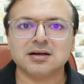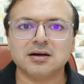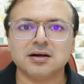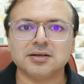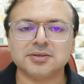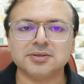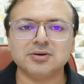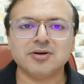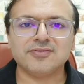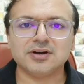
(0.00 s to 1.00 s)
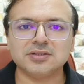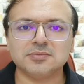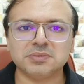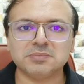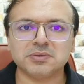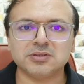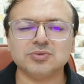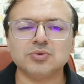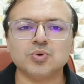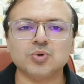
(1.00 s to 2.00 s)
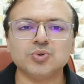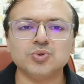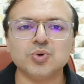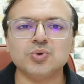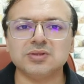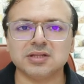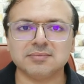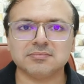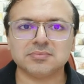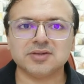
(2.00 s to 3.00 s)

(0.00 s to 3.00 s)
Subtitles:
of other people. You condone them.